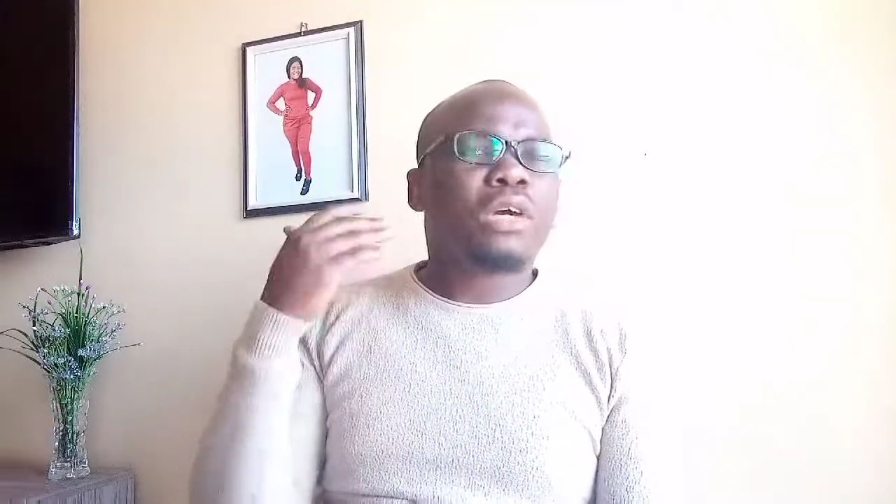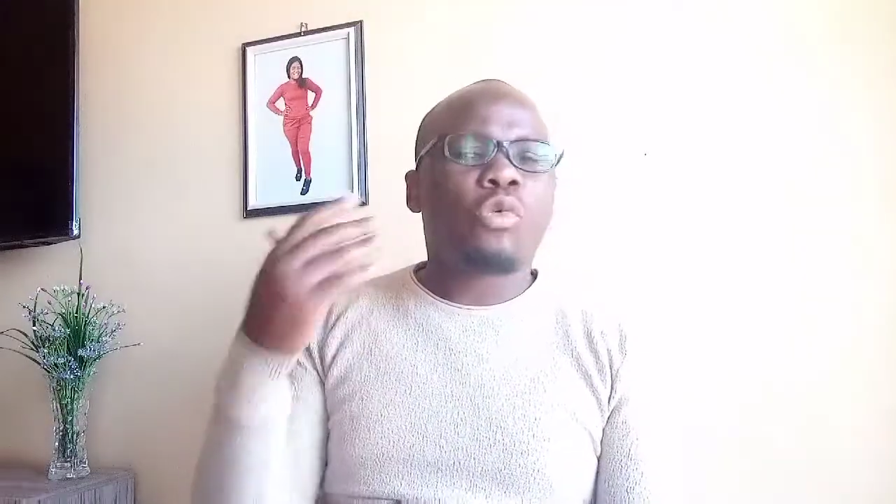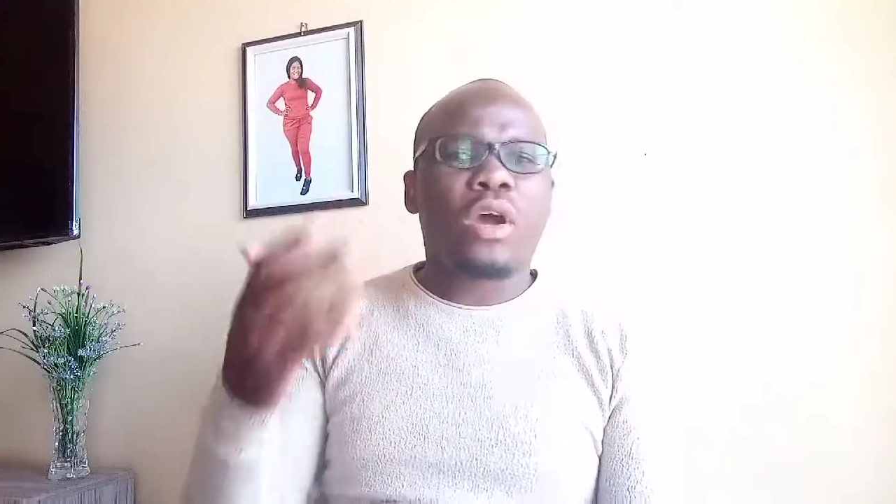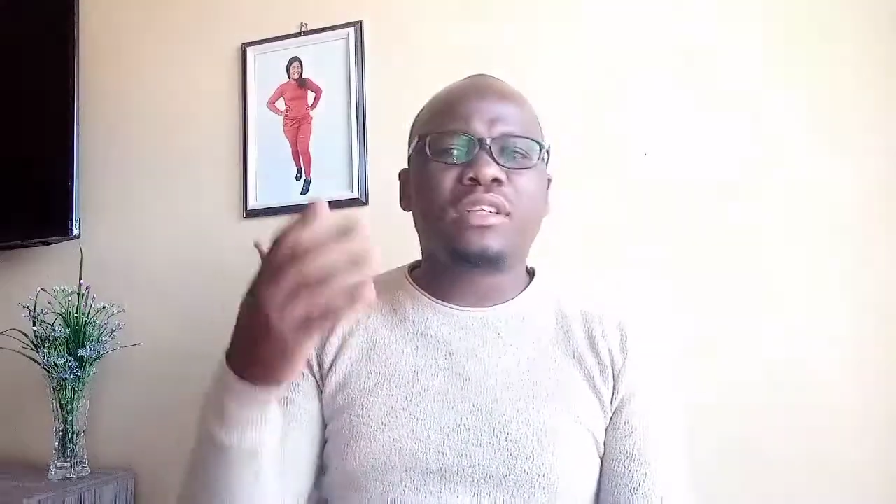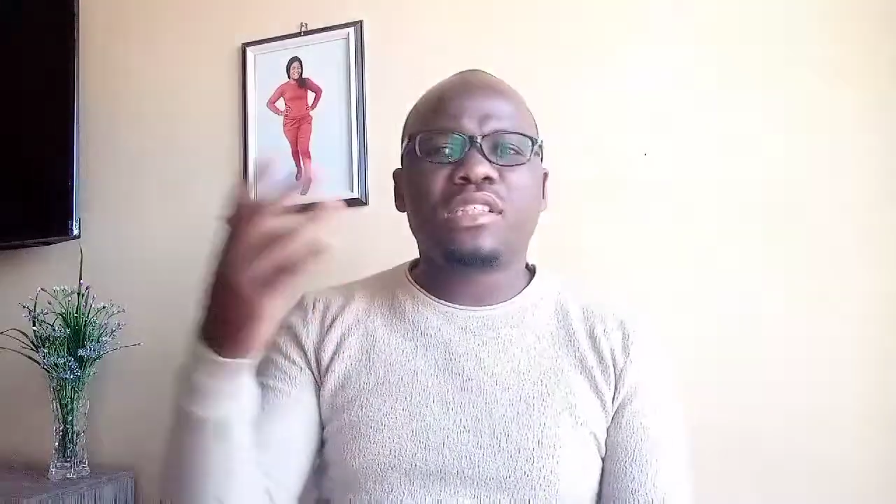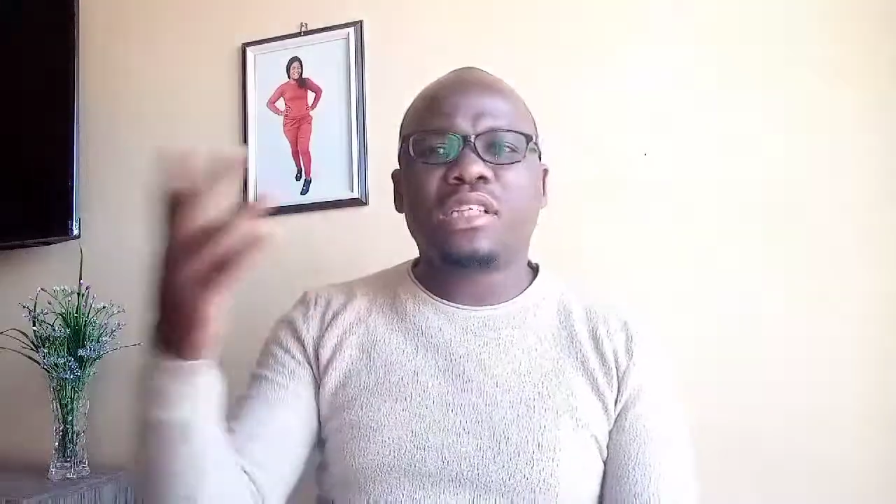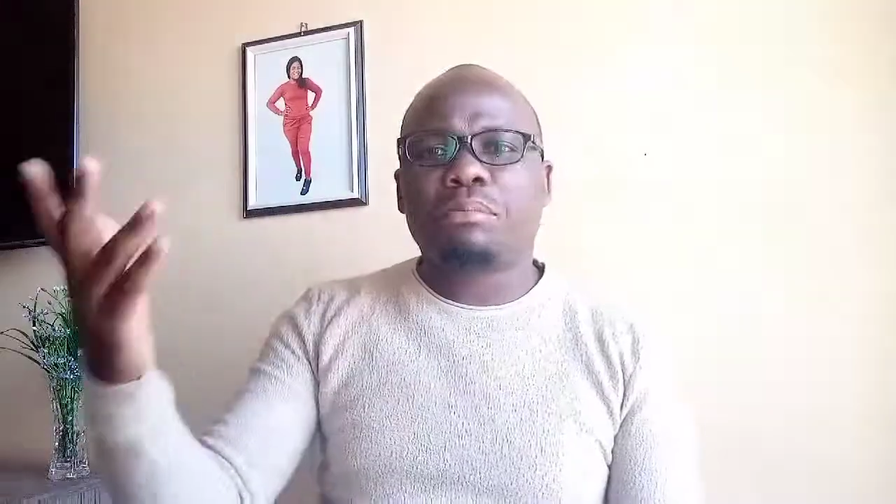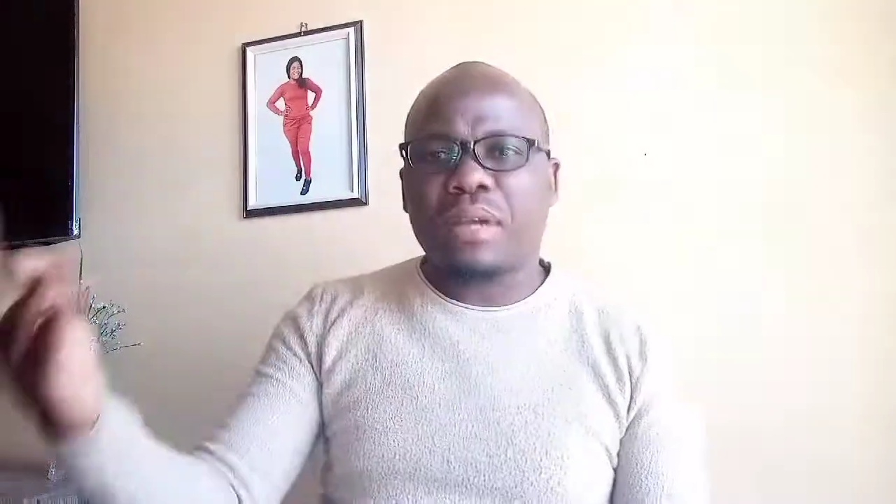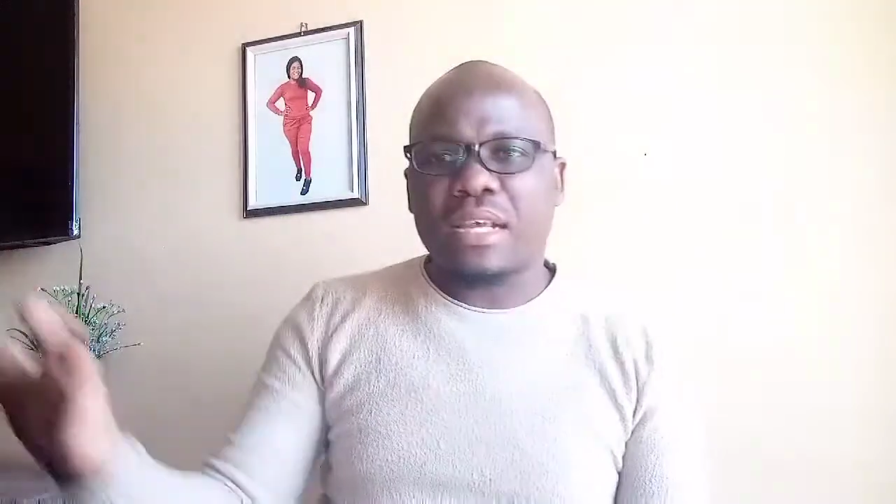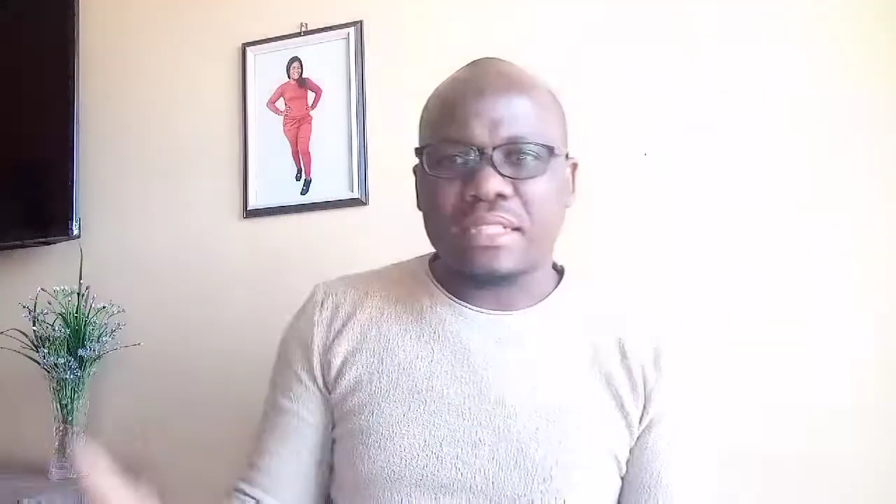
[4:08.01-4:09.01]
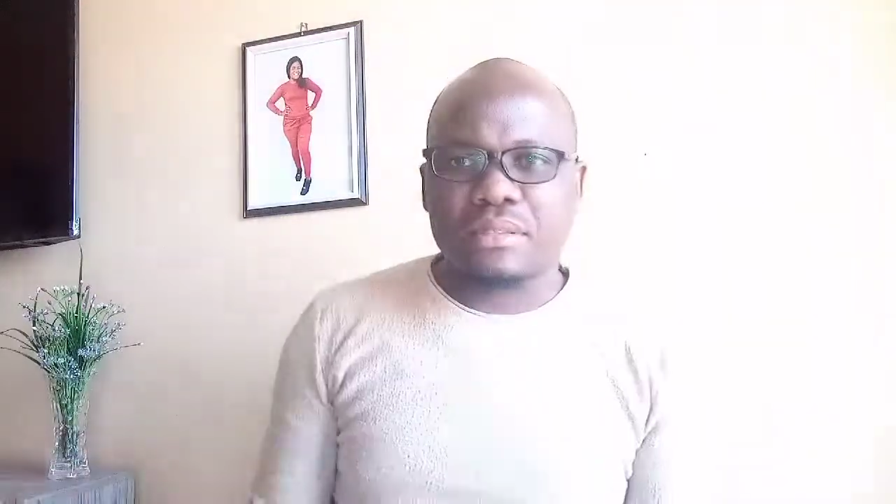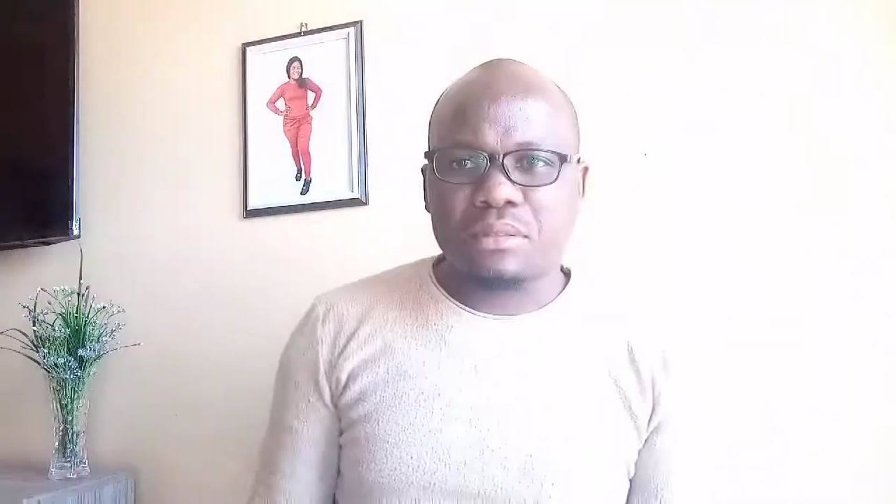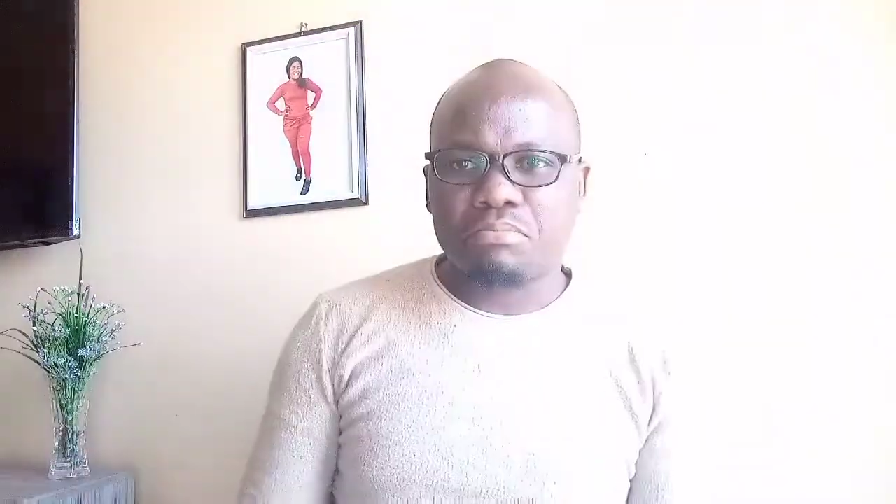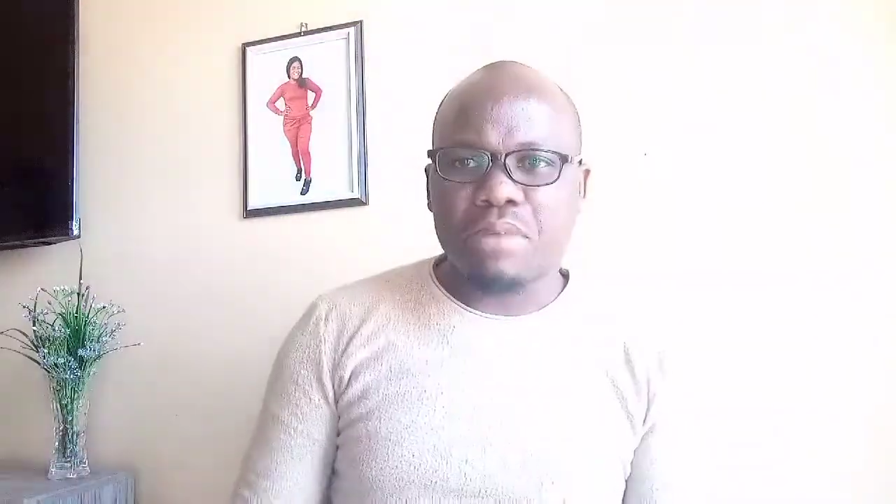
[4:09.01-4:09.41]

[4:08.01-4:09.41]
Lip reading: 1 year plus